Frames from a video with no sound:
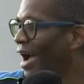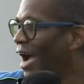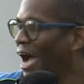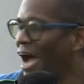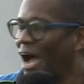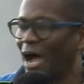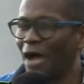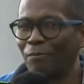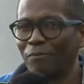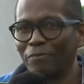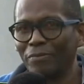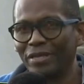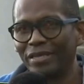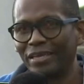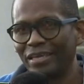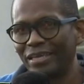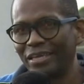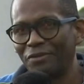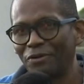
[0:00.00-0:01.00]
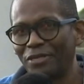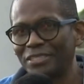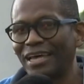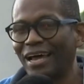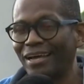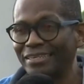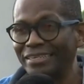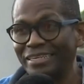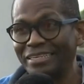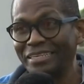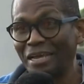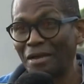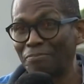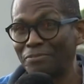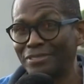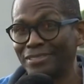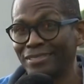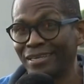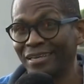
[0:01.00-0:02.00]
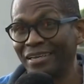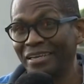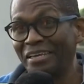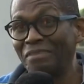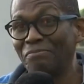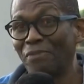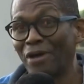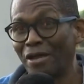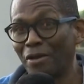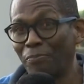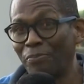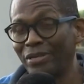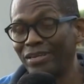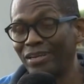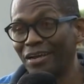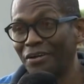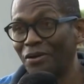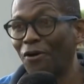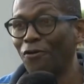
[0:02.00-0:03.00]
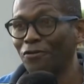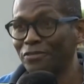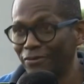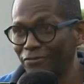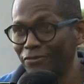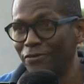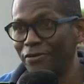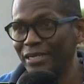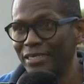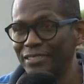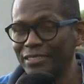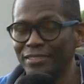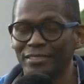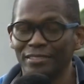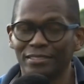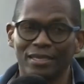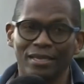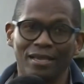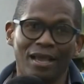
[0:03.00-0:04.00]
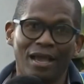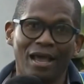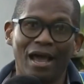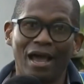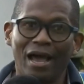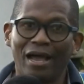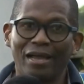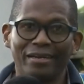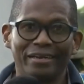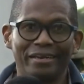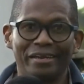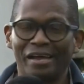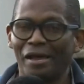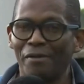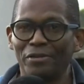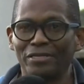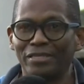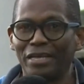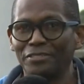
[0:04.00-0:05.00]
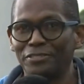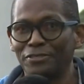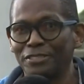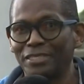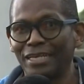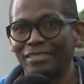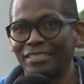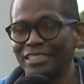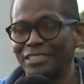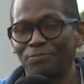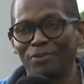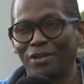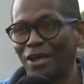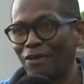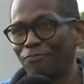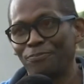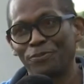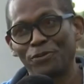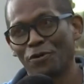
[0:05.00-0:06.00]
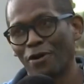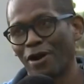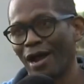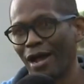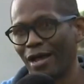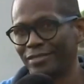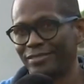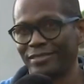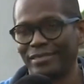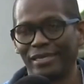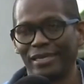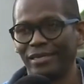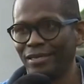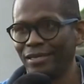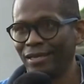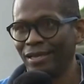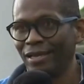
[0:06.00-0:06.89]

Um, he was handicapped, in my opinion, out of the race. And I mean, that's just a display of pure heart today.